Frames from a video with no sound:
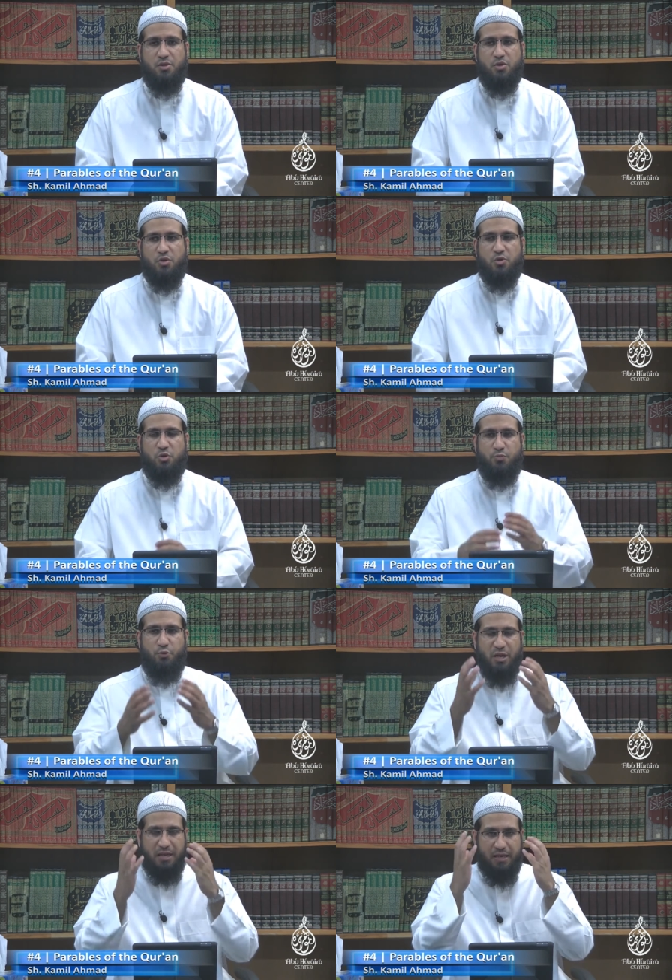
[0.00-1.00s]
to
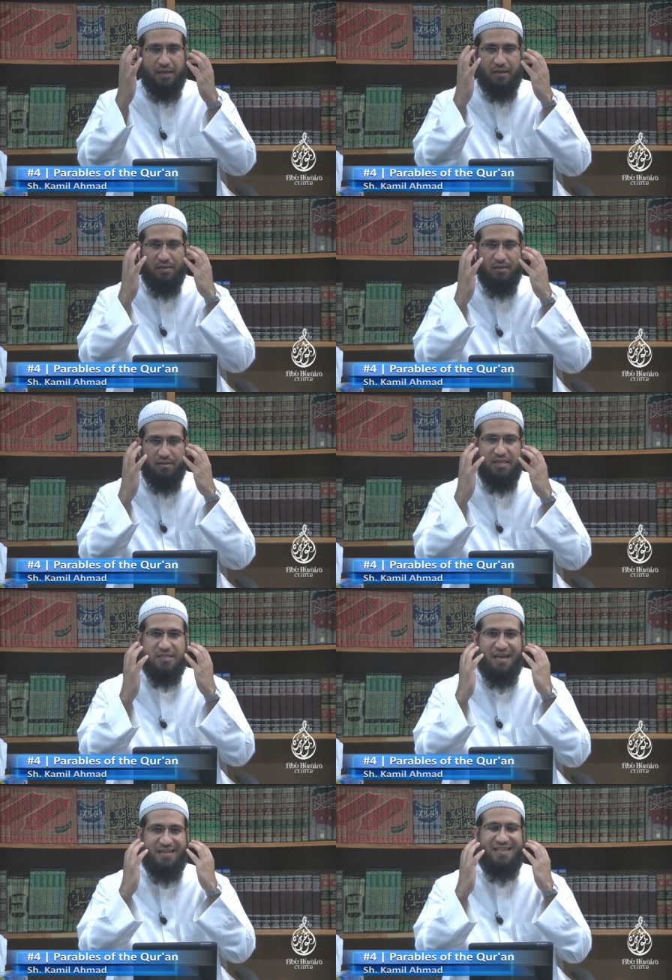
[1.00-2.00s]
bring these
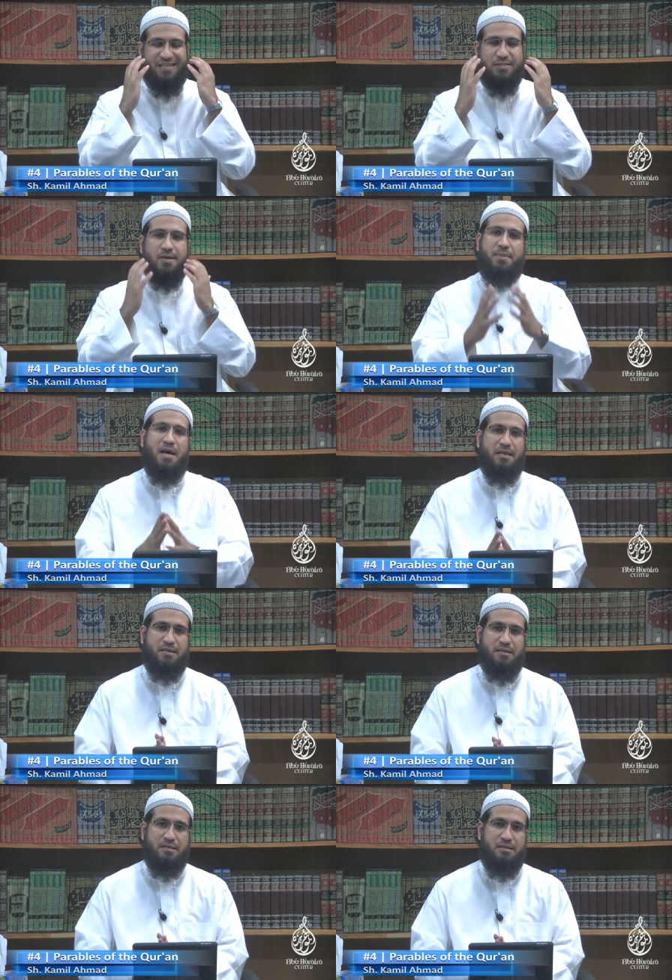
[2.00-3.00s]
ideas to mind,
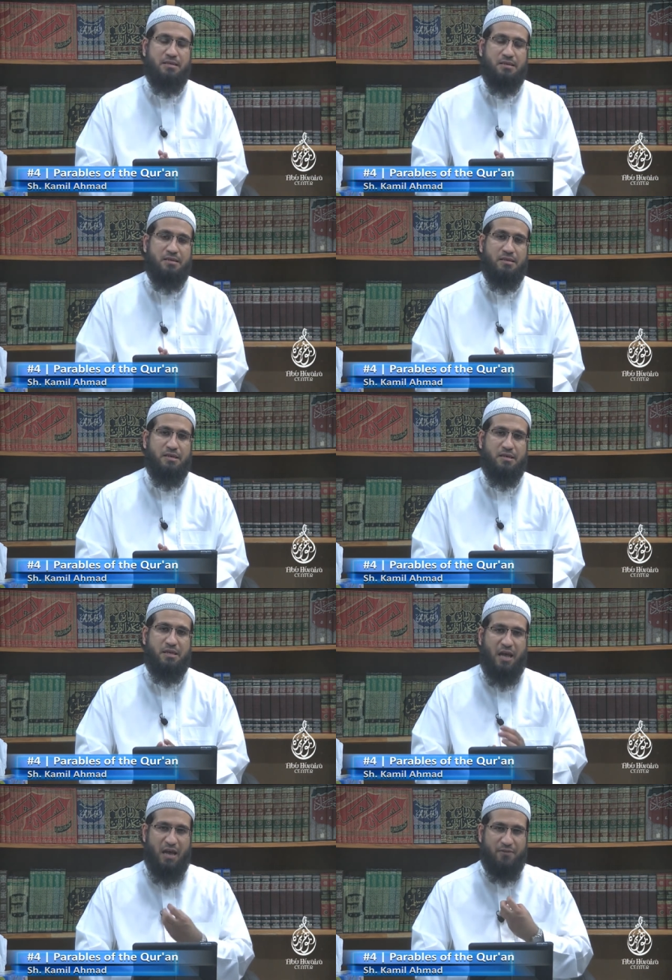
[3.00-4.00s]
to
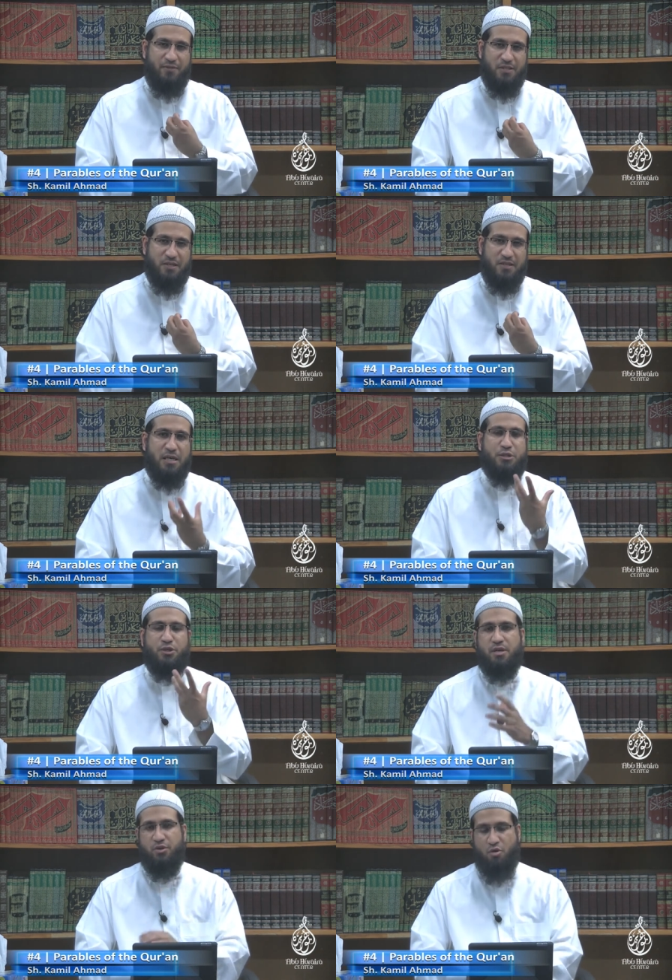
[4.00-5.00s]
have this intention
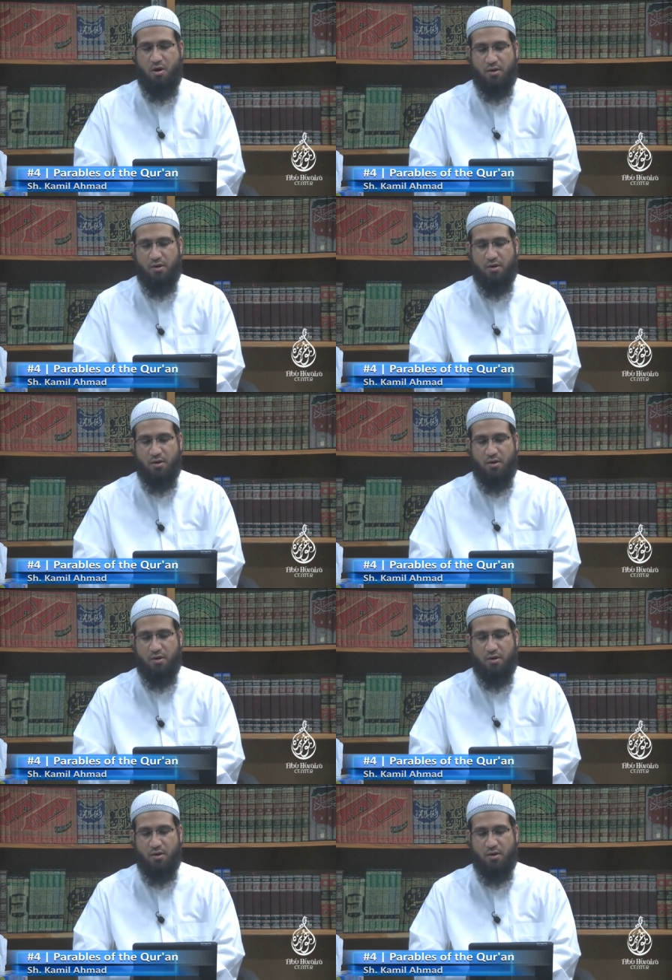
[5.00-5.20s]
in your heart.